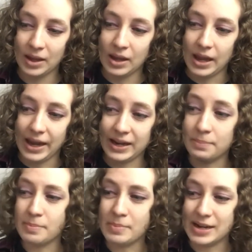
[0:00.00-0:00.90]
And
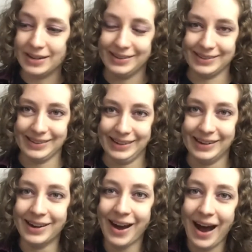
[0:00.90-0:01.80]

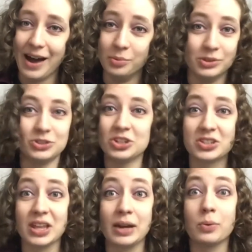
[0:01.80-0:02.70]
immediately, I was
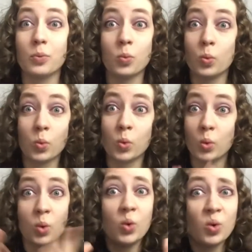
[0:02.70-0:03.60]
just like,
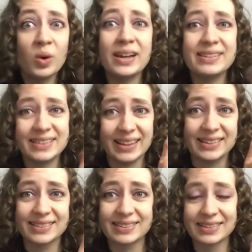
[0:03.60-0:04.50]
what is
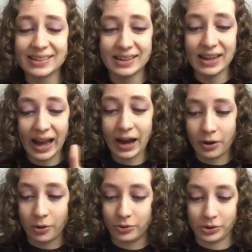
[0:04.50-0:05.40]
this?
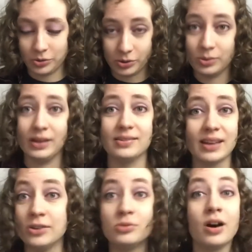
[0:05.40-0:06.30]
How do you do this?
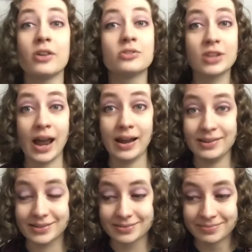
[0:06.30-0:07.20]
I do not
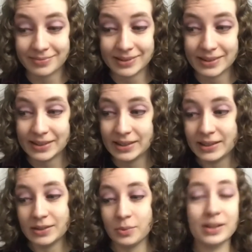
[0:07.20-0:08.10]
understand.
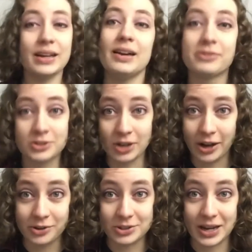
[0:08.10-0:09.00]
Will I ever
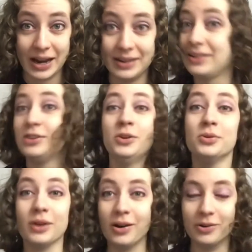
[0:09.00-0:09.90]
understand? Who
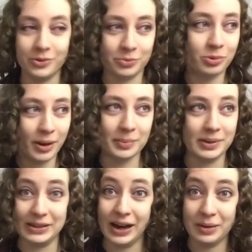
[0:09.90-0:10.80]
knows? Probably
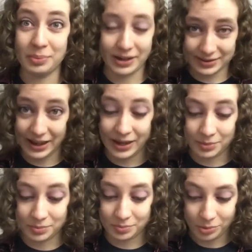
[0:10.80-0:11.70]
not, because I
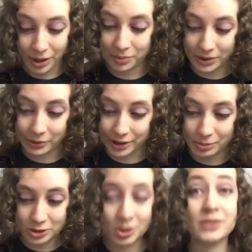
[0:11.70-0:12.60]
am probably going to be
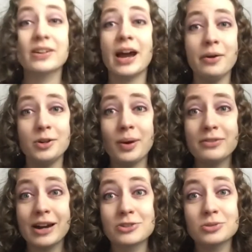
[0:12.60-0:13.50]
too much of a coward to ever
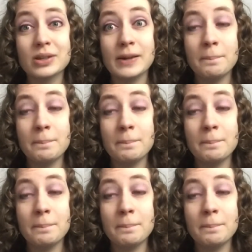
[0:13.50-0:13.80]
actually